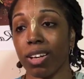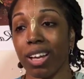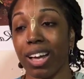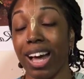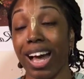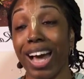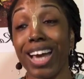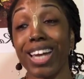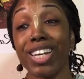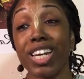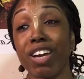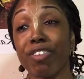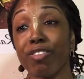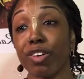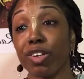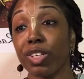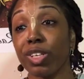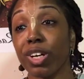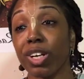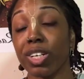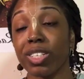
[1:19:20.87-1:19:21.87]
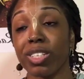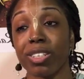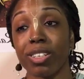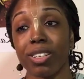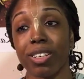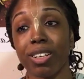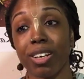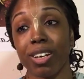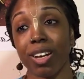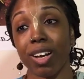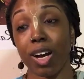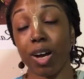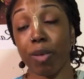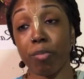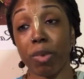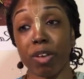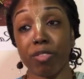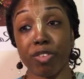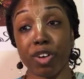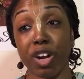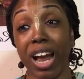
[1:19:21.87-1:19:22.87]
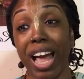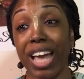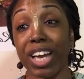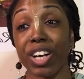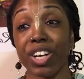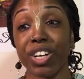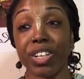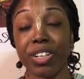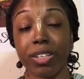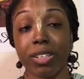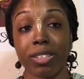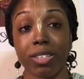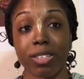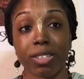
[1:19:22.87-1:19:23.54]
I never looked above her ankles.